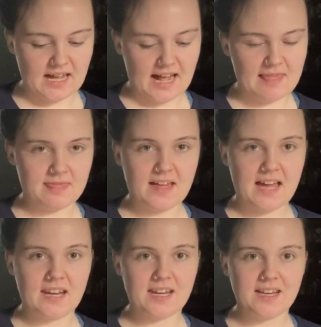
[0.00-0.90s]
and
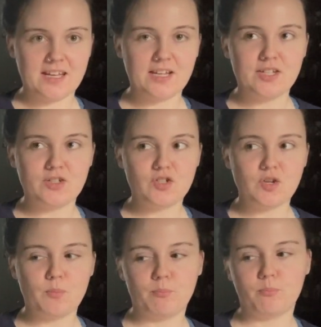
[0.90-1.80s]
then
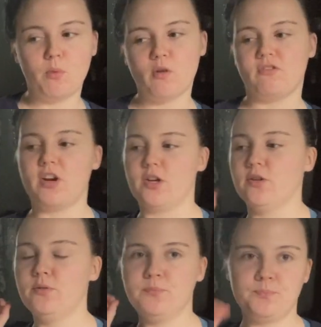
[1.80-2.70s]
tomorrow